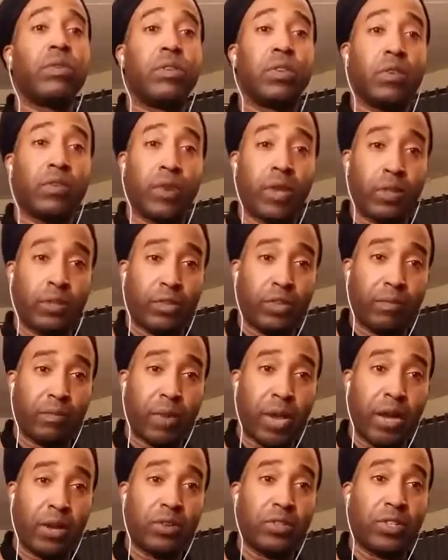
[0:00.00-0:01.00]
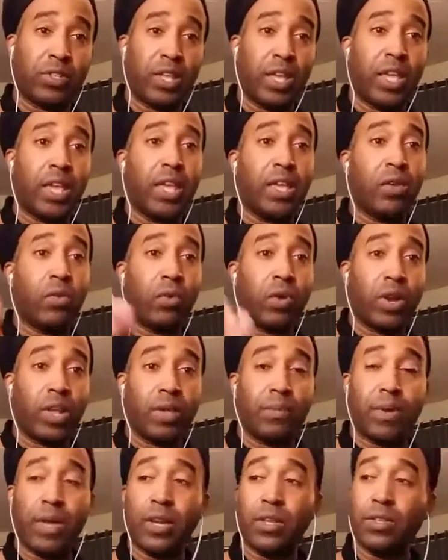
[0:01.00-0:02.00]
Your relative minor is the E or E
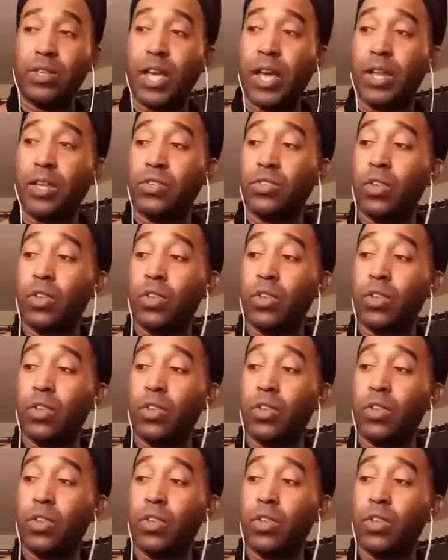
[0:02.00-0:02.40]
pentatonic.